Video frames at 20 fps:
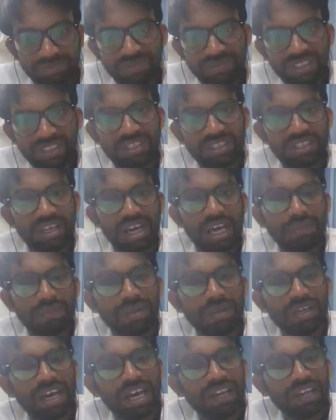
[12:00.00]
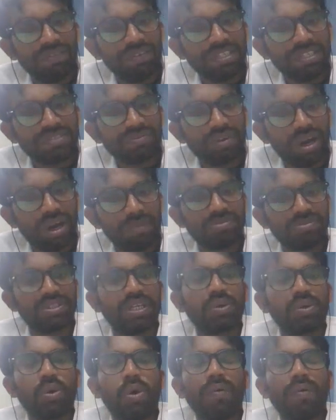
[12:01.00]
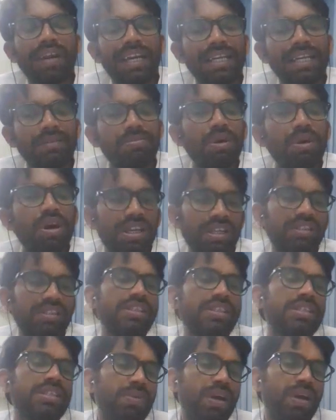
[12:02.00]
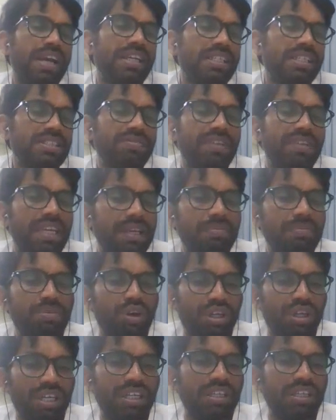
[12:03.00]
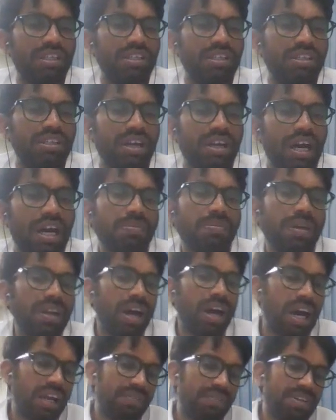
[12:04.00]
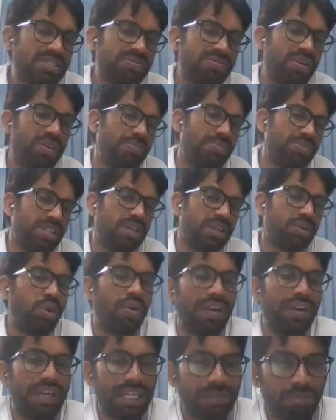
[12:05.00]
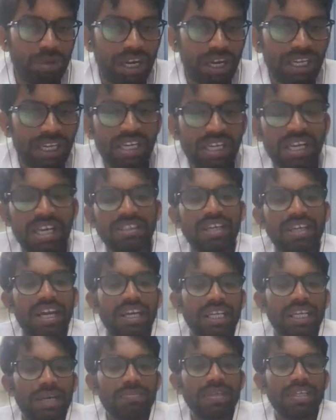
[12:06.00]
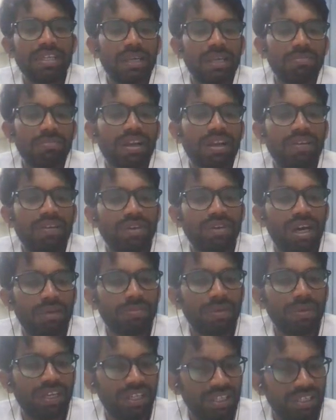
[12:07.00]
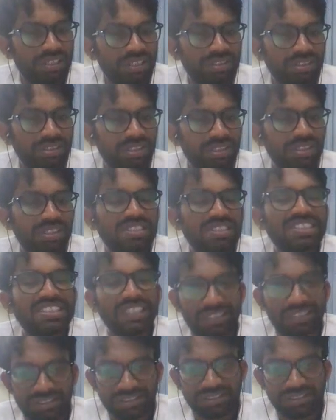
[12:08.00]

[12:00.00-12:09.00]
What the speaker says: The carbon always forms a covalent bond. This point is very important. Carbon always forms a covalent bond. The atomic number of carbon is 6.